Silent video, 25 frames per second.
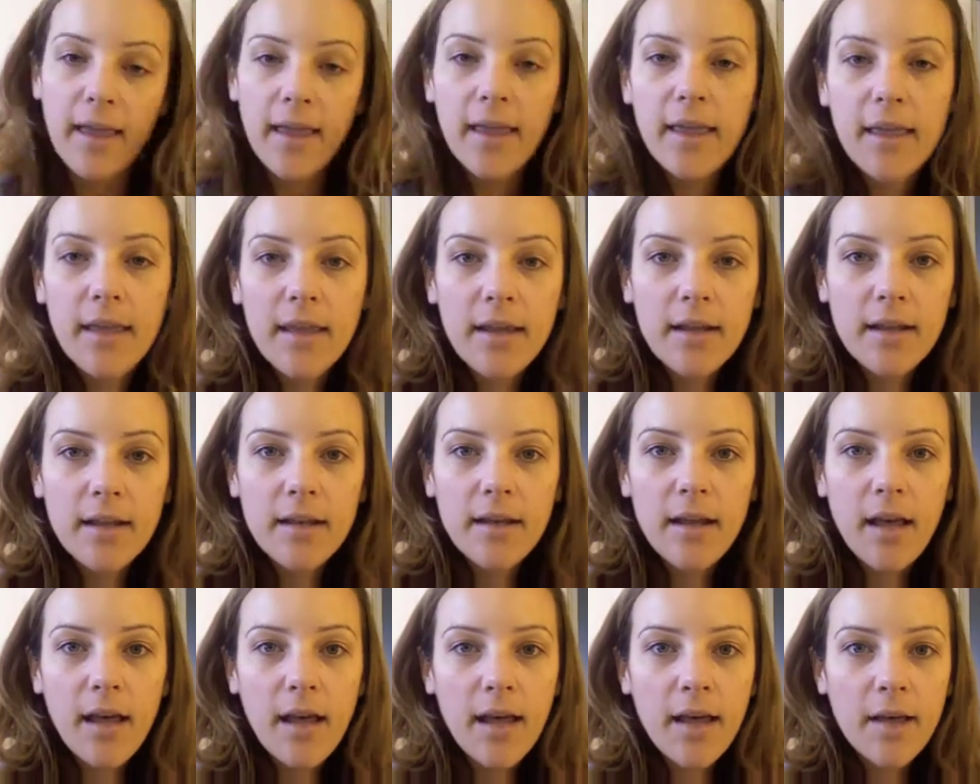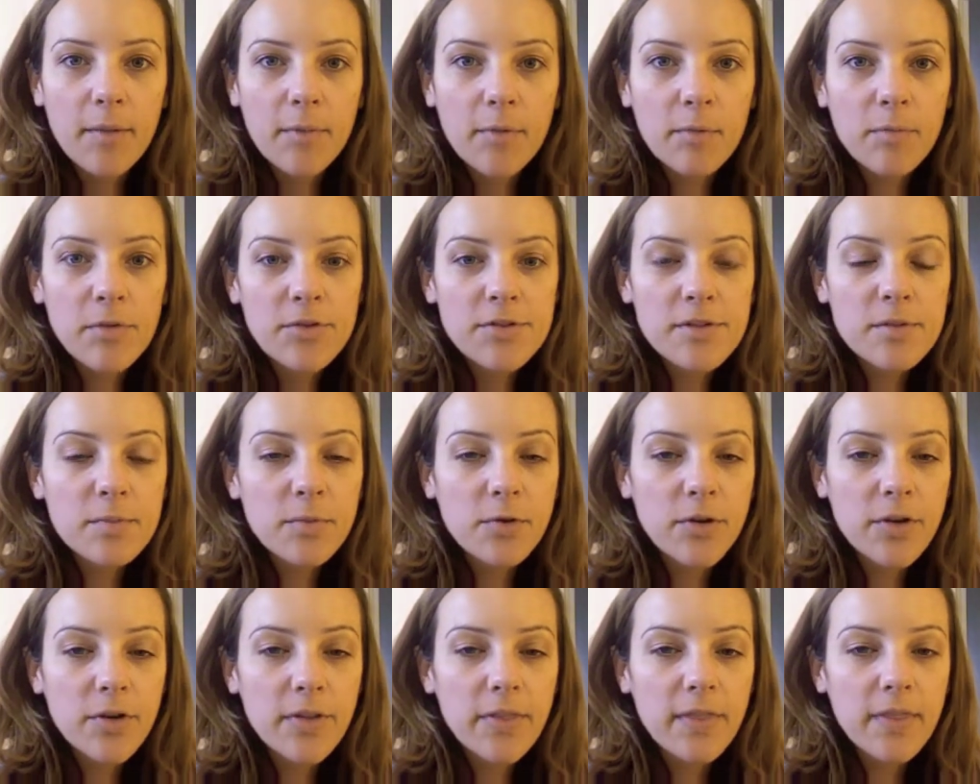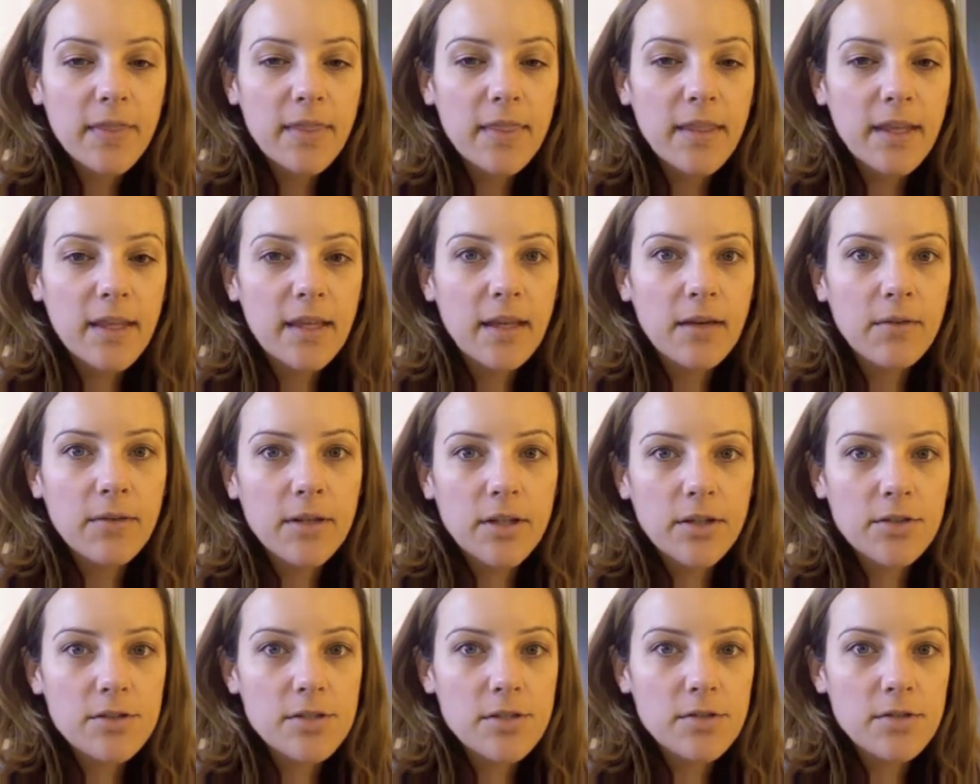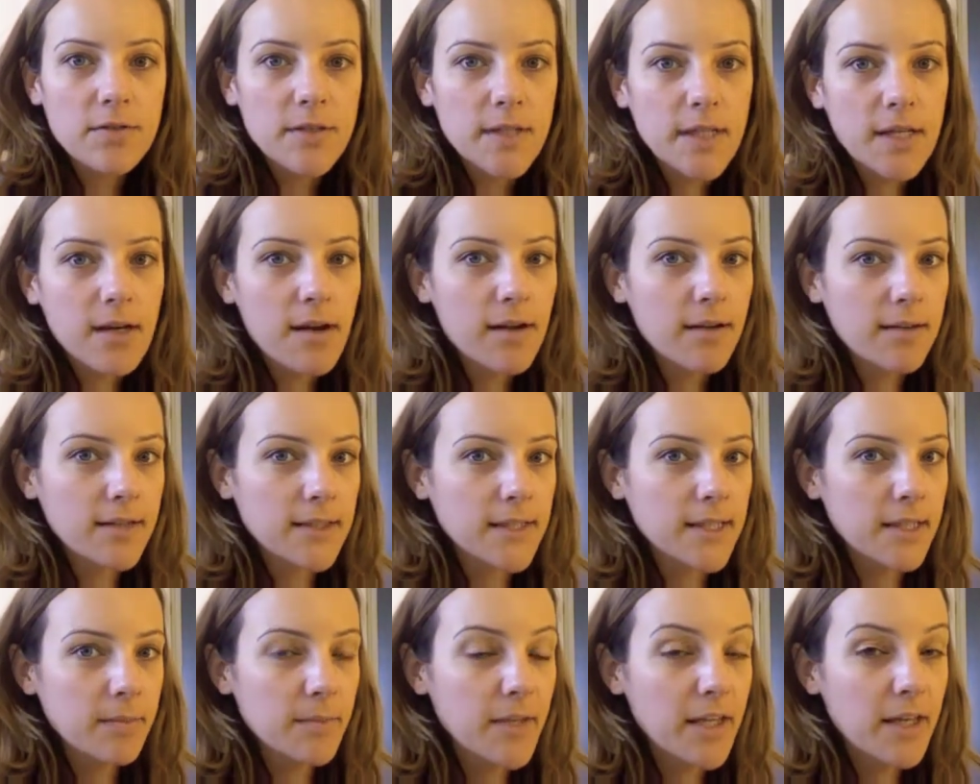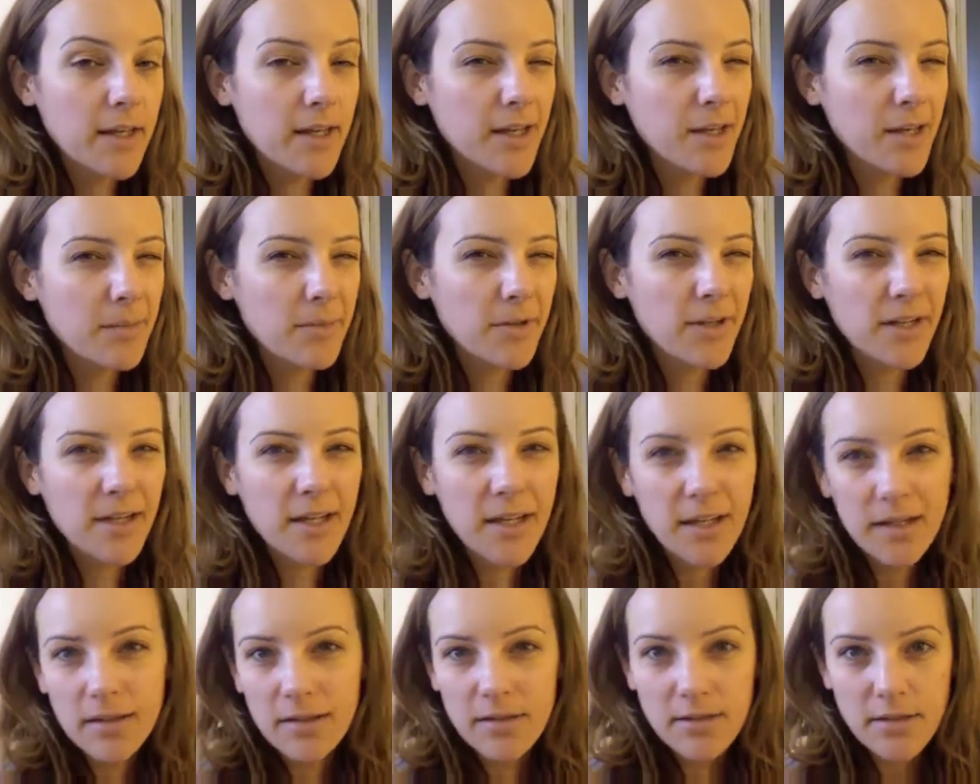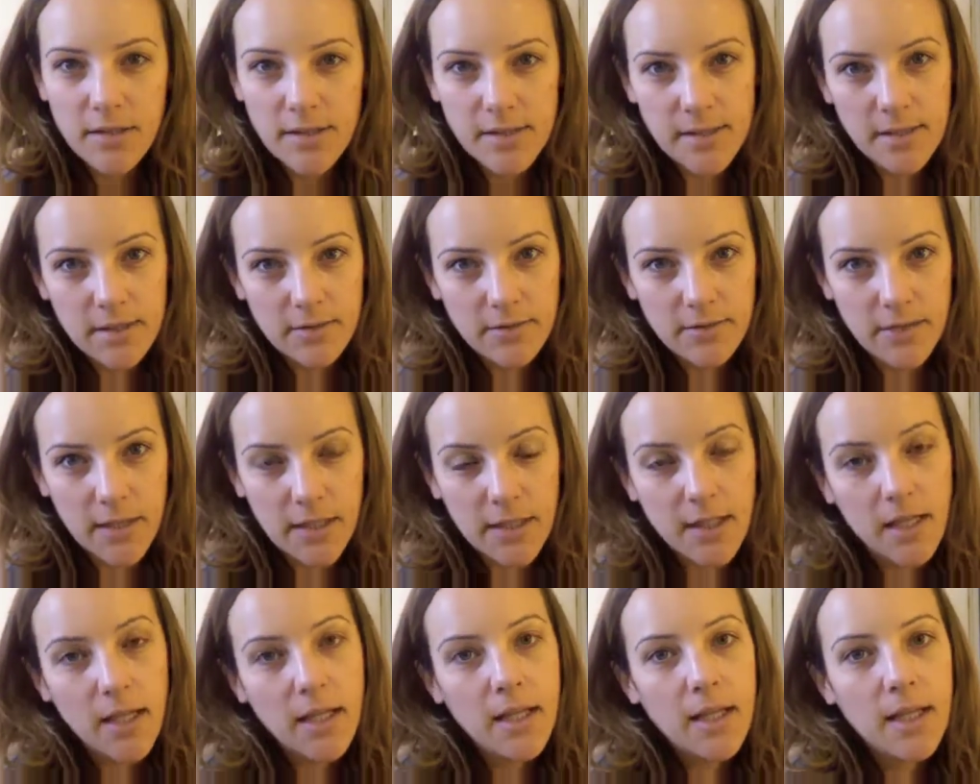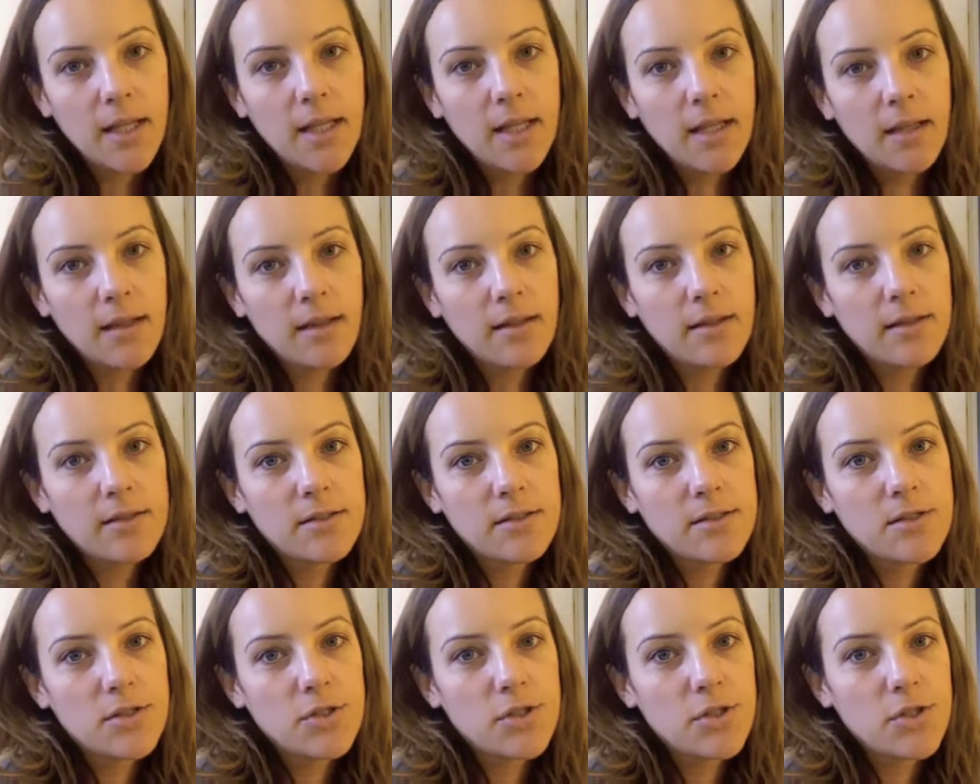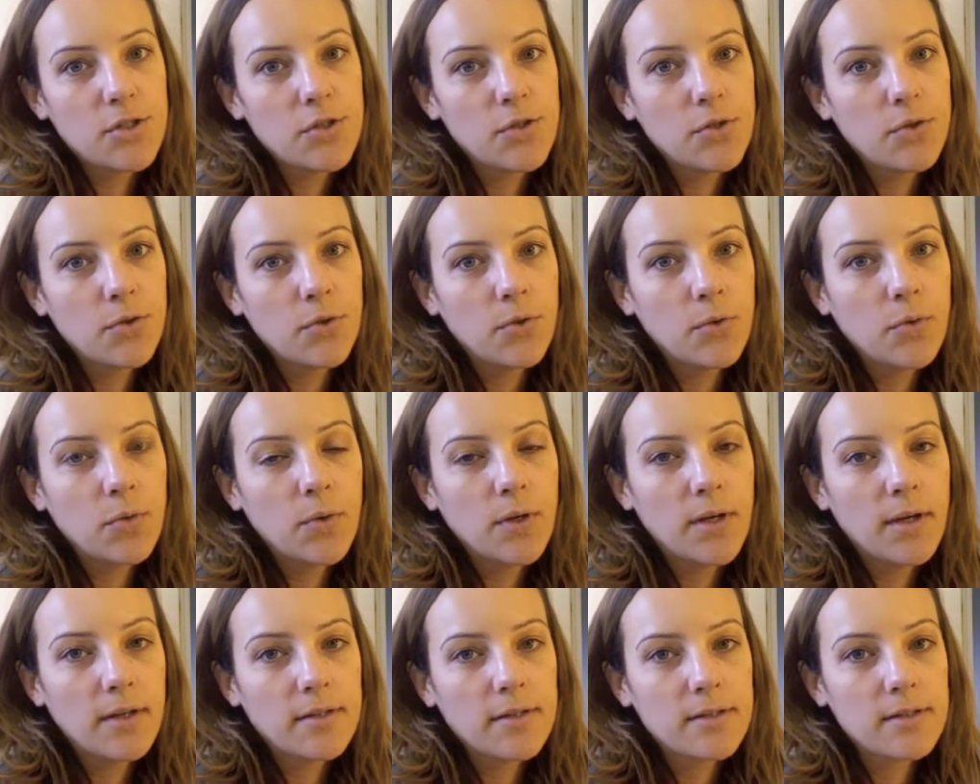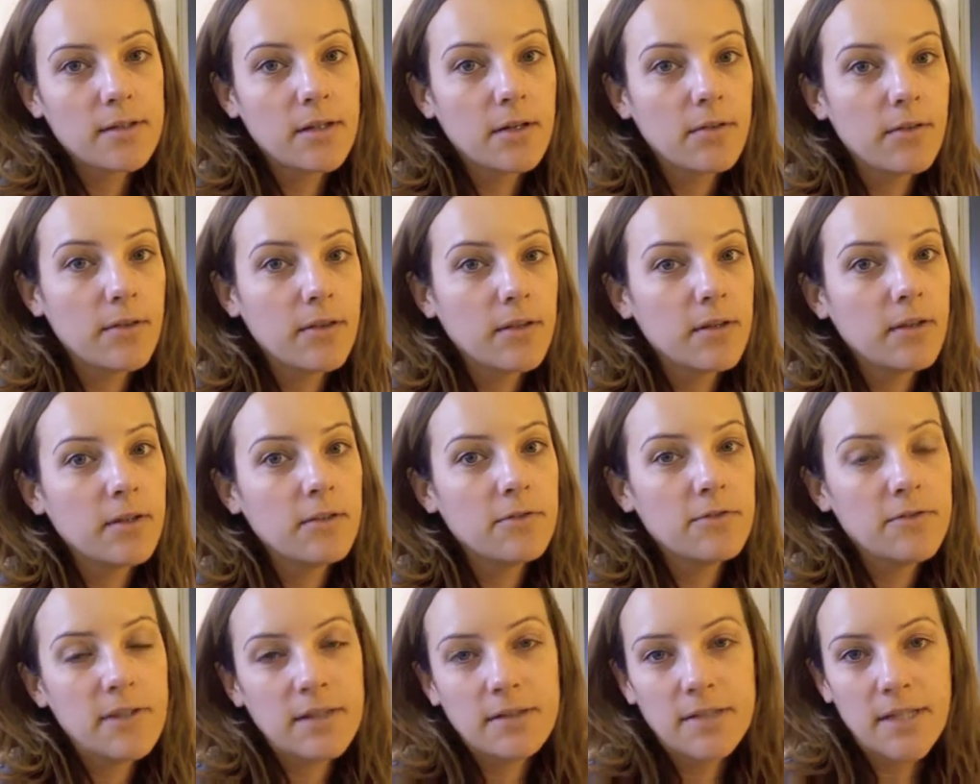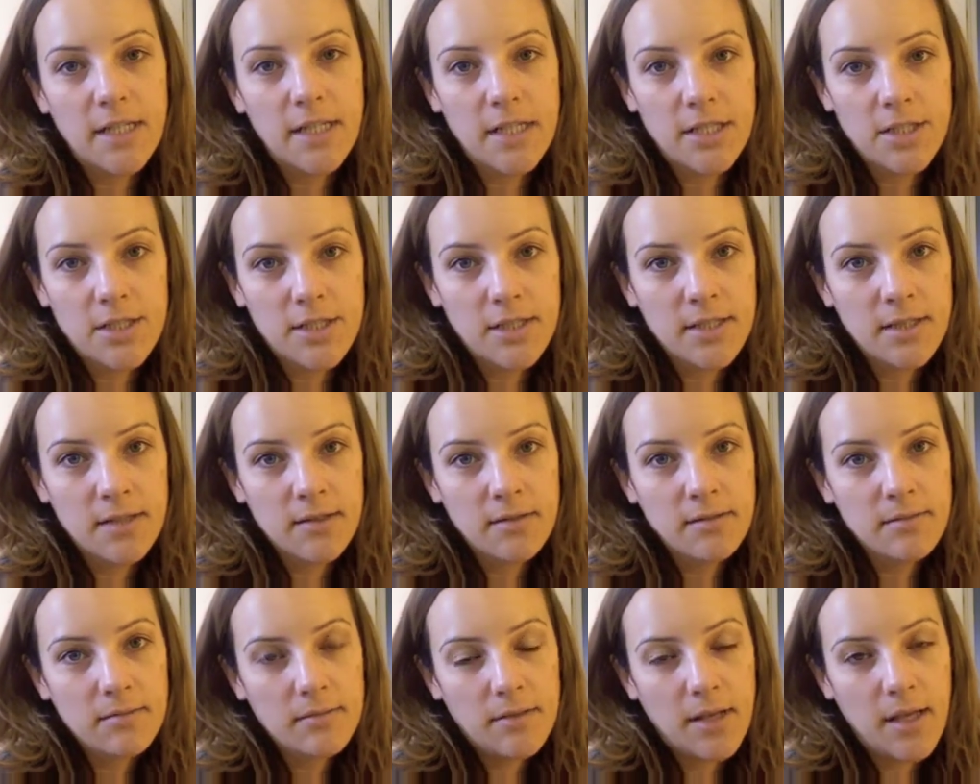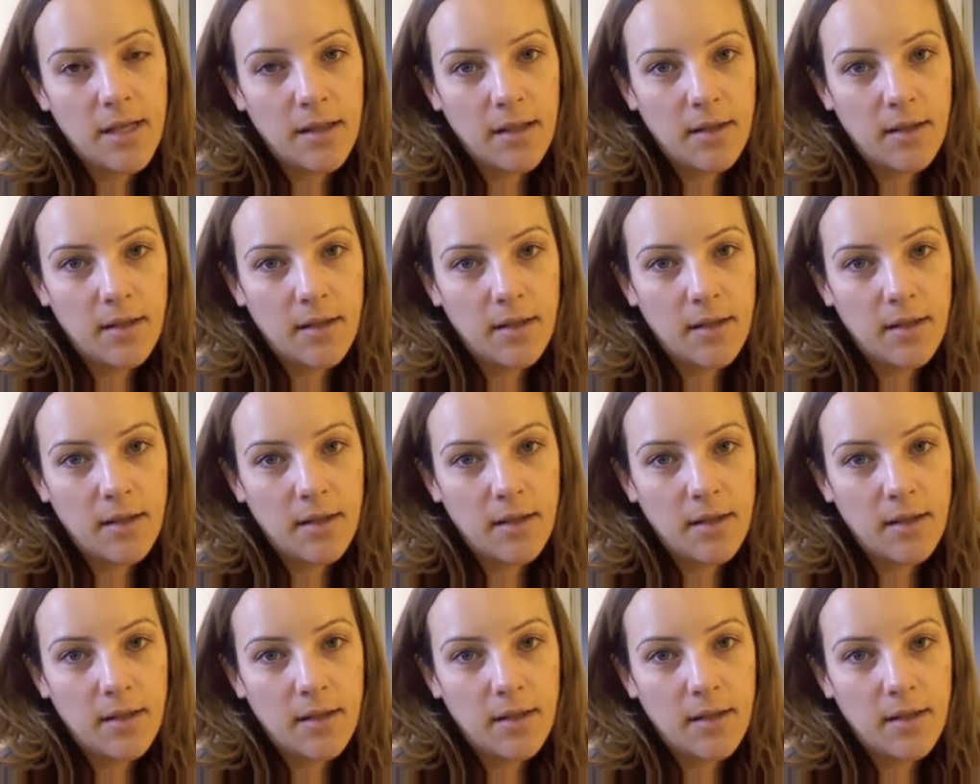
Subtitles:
and the most important thing when you're doing holiday makeup or any kind of dressy event is to start with a good foundation,